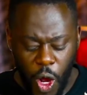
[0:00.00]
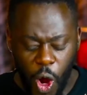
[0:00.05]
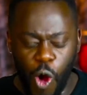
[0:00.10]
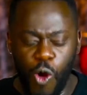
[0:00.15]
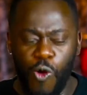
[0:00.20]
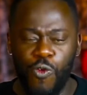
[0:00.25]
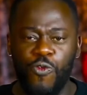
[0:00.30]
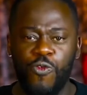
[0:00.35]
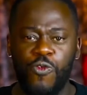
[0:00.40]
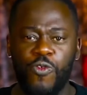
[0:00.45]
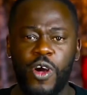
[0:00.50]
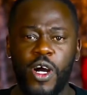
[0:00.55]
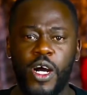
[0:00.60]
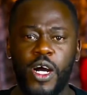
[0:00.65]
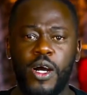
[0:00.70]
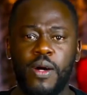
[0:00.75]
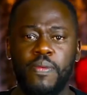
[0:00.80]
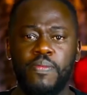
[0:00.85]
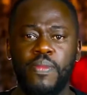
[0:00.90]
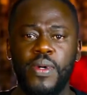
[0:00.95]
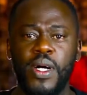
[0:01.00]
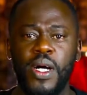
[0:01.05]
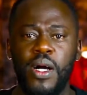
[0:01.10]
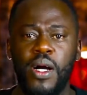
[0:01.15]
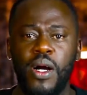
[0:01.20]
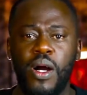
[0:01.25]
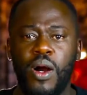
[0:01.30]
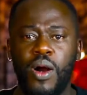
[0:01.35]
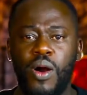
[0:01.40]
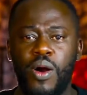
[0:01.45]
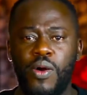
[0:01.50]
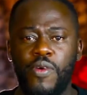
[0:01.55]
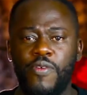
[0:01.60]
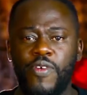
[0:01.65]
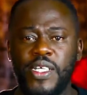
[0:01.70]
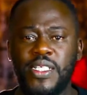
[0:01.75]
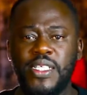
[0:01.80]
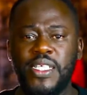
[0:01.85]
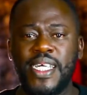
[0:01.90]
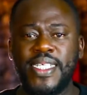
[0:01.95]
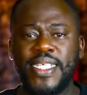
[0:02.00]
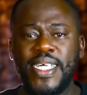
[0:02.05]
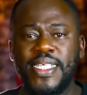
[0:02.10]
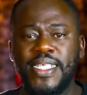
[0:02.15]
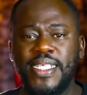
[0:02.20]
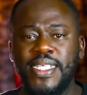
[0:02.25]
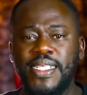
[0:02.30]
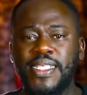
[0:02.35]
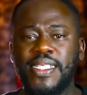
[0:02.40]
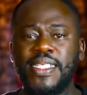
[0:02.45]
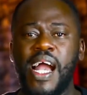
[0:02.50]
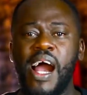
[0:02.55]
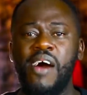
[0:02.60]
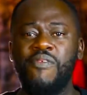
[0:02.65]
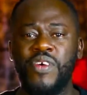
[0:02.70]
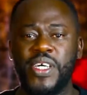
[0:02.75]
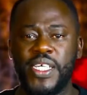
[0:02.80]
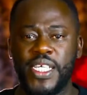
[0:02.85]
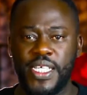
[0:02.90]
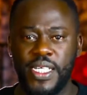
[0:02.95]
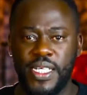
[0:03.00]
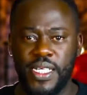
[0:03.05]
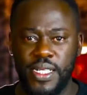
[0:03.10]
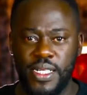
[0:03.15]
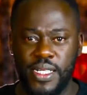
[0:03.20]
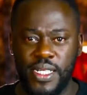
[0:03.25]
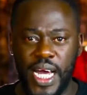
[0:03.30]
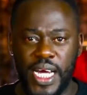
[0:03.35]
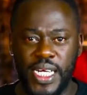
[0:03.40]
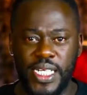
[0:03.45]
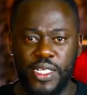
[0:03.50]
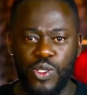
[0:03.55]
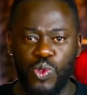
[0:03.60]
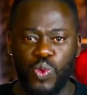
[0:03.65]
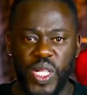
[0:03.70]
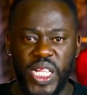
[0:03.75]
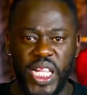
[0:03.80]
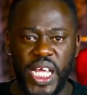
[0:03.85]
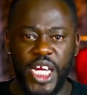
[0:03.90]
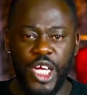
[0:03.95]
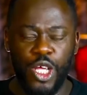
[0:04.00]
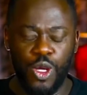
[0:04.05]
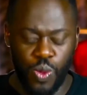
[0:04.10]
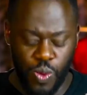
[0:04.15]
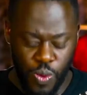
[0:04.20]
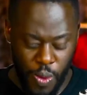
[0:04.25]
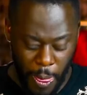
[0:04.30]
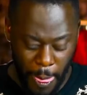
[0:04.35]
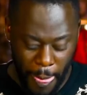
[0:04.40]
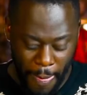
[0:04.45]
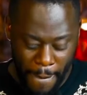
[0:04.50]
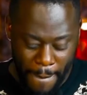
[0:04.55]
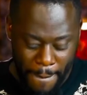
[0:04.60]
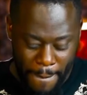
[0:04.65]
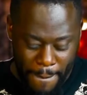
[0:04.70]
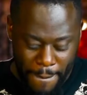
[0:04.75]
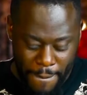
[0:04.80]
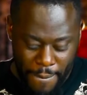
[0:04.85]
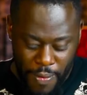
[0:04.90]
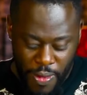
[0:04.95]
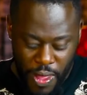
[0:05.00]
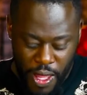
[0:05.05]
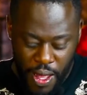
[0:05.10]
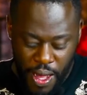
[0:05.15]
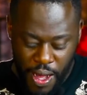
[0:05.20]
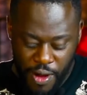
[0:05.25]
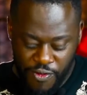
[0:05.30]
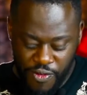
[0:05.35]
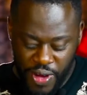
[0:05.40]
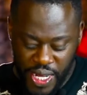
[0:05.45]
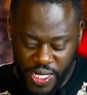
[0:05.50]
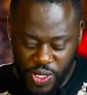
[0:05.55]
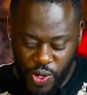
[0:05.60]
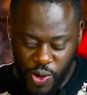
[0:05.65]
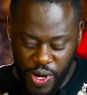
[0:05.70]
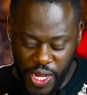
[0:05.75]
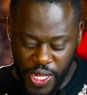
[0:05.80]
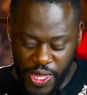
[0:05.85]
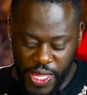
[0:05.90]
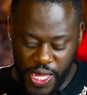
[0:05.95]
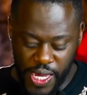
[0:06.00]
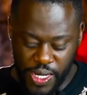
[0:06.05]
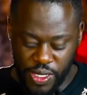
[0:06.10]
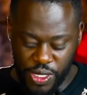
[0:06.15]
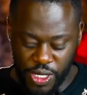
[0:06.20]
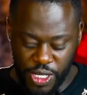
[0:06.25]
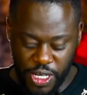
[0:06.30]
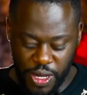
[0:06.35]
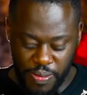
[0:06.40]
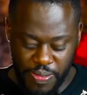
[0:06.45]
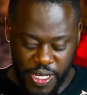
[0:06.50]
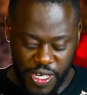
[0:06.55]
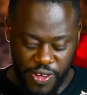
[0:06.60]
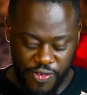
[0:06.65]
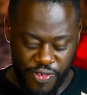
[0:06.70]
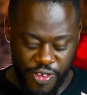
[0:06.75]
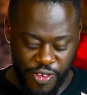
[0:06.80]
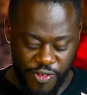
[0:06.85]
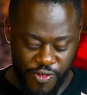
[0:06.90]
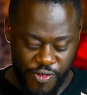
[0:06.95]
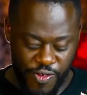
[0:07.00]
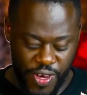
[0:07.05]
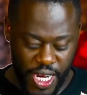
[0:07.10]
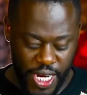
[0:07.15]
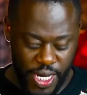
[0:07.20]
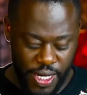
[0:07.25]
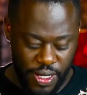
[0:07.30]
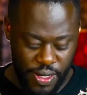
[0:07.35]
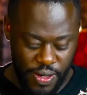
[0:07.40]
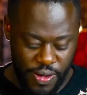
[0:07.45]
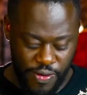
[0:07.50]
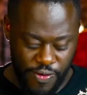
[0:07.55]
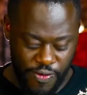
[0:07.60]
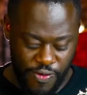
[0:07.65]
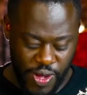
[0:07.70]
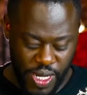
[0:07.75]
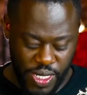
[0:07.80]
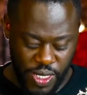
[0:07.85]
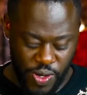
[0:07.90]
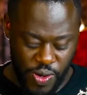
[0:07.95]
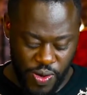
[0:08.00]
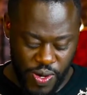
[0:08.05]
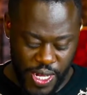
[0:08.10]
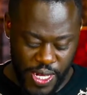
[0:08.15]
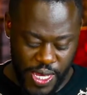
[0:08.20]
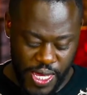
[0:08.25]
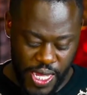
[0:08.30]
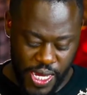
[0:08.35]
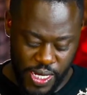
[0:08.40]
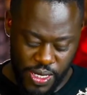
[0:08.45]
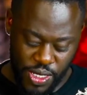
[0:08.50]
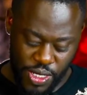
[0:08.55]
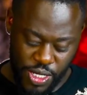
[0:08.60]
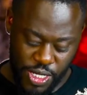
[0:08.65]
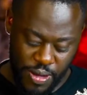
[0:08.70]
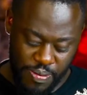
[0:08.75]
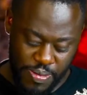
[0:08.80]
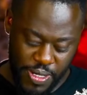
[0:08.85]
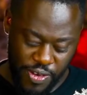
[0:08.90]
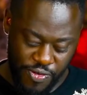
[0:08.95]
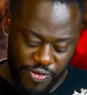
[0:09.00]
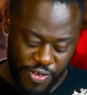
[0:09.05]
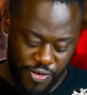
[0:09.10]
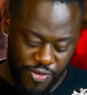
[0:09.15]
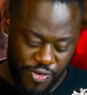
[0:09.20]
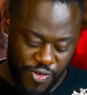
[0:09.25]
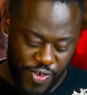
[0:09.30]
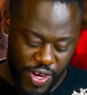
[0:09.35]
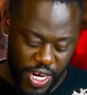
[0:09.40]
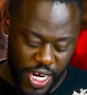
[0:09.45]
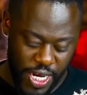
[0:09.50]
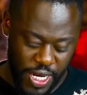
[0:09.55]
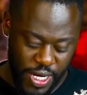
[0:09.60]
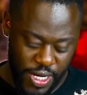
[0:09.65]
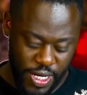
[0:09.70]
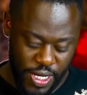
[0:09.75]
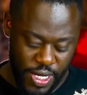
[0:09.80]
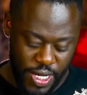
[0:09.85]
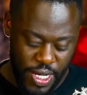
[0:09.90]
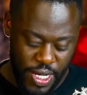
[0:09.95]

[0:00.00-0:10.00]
of, um, of a certain discovery that is within you uh, 1 Corinthians chapter 15. 1 Corinthians chapter 15.